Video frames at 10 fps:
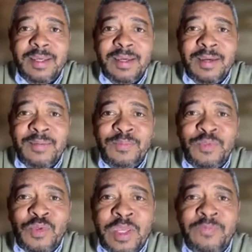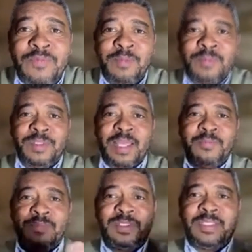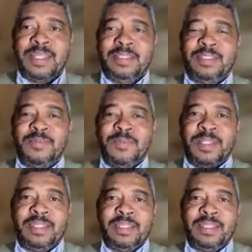to give them some sentiment